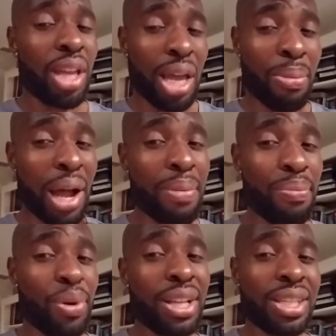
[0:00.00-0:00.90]
And by
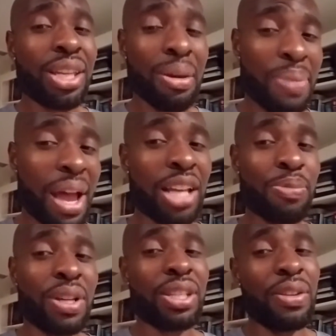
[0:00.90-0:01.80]
embracing your past,
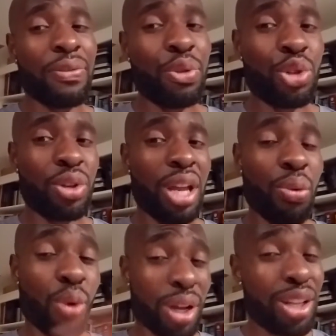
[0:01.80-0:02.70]
present, and future
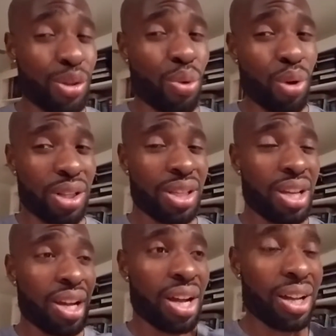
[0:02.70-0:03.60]
and working towards
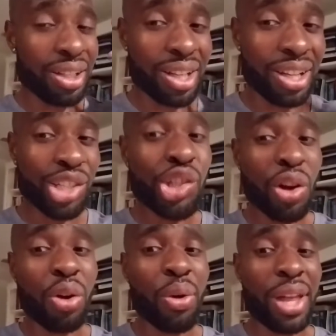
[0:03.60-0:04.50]
a
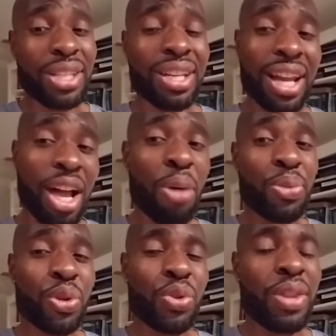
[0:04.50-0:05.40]
struggle that's going to help
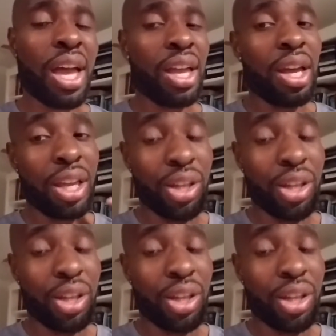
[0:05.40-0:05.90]
you do that,